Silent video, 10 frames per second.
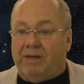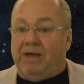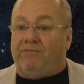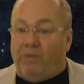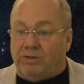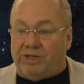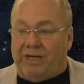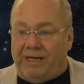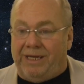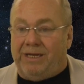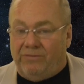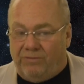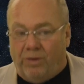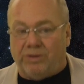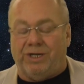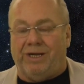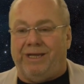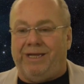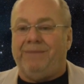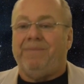Now, fortunately,
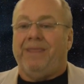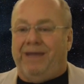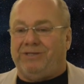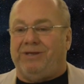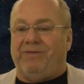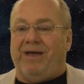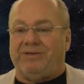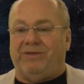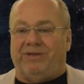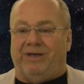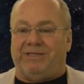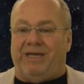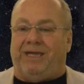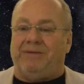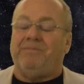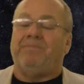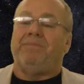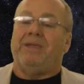in 2013,